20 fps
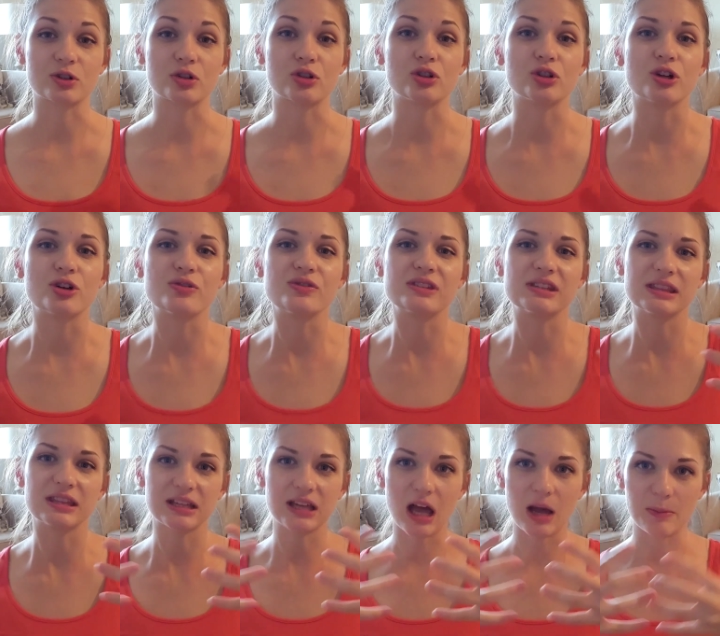
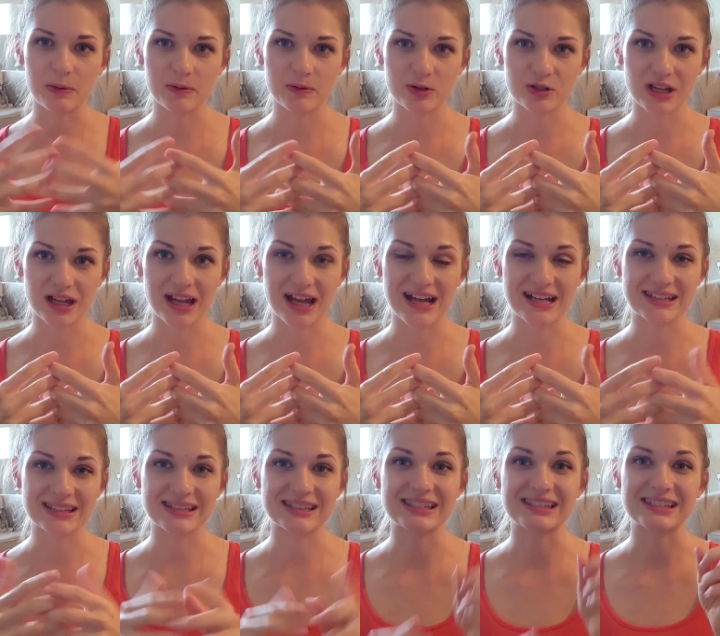closing the gap of your
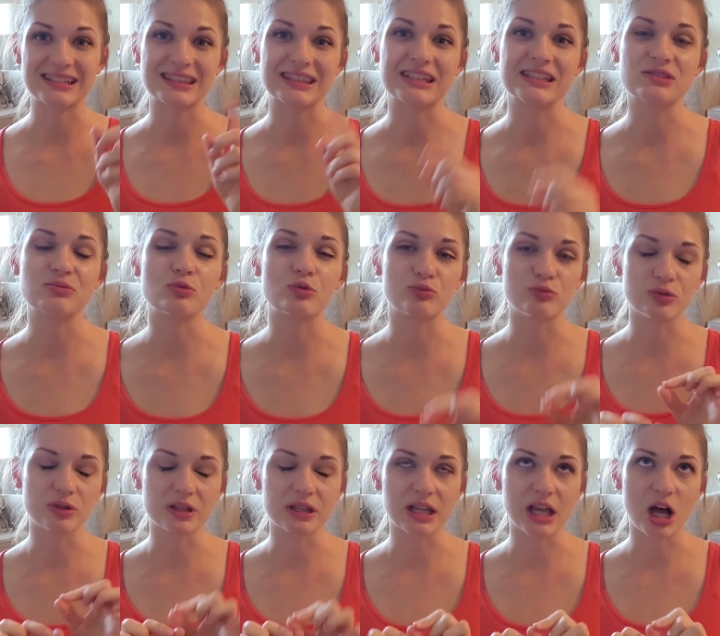diastasis, and this will
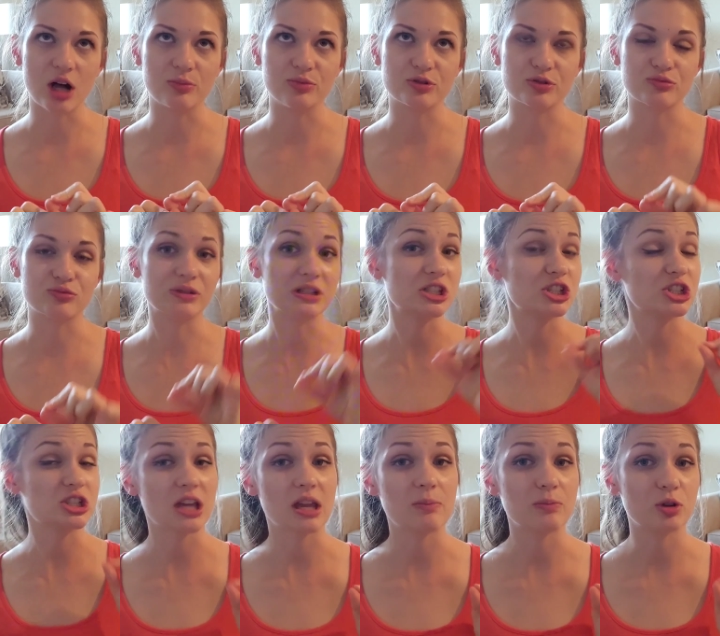really help to
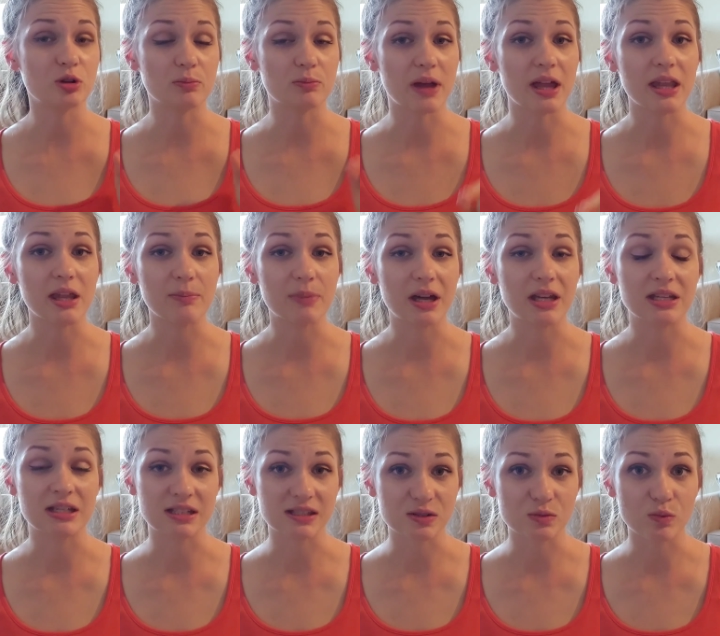reshape your belly
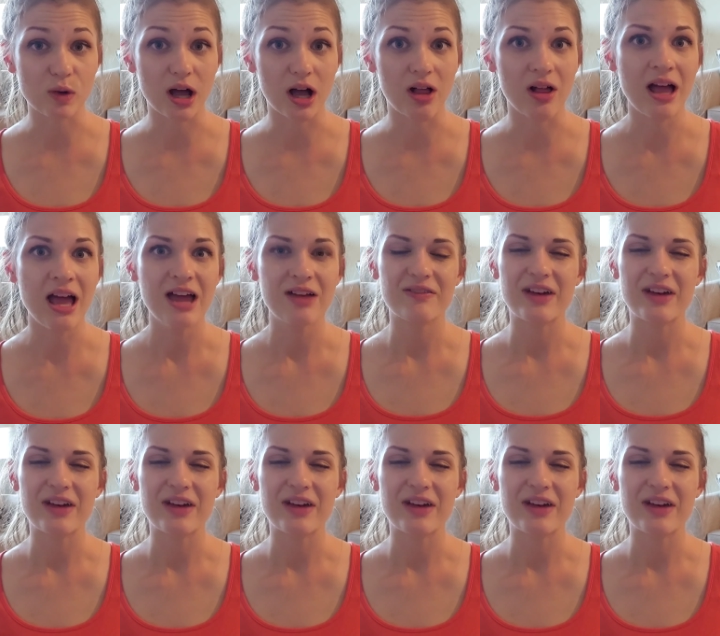button as well.